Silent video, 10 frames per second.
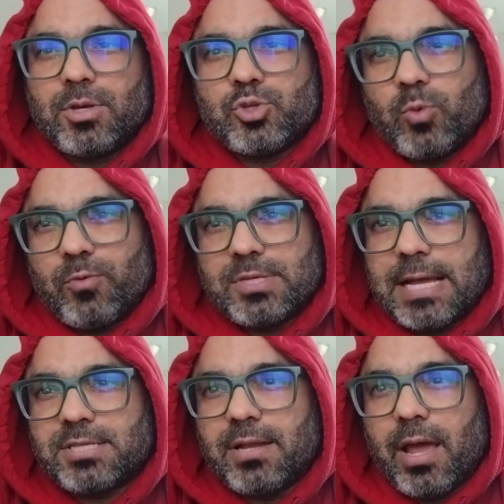So what was
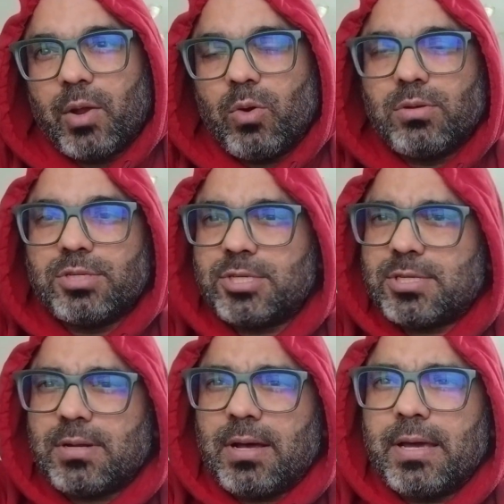that scenario?
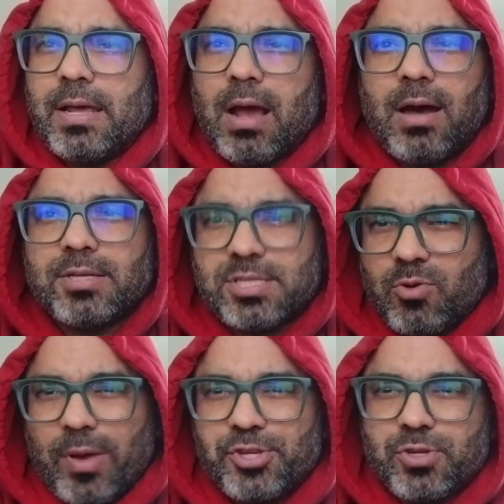Just I asked
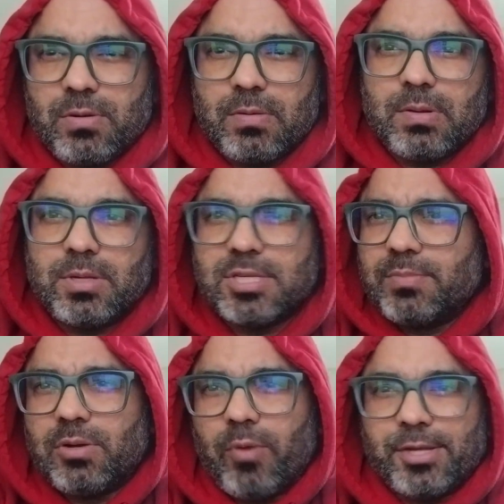a question,
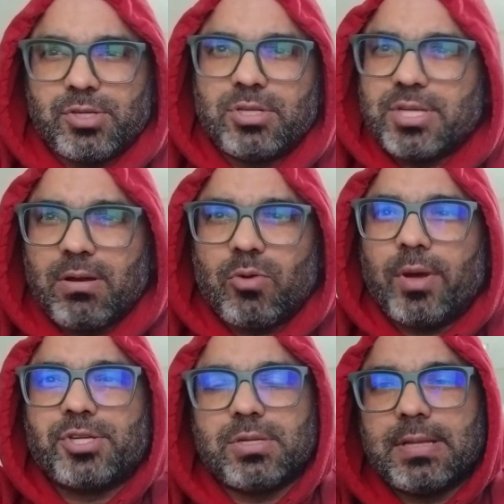simple question, general
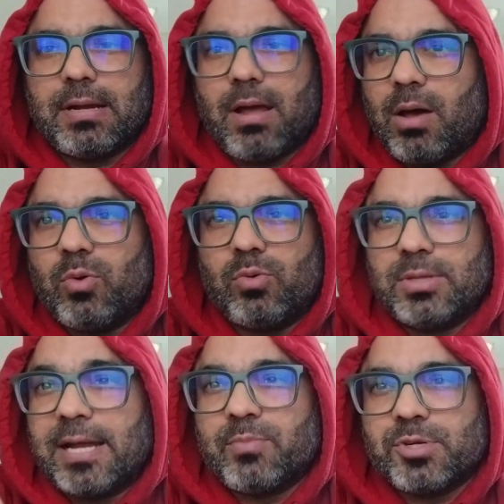question, that how
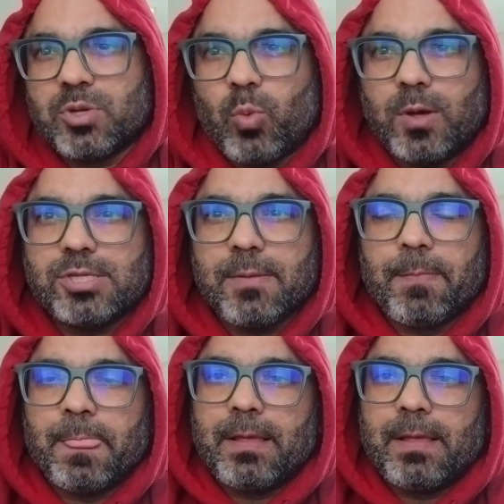that person was.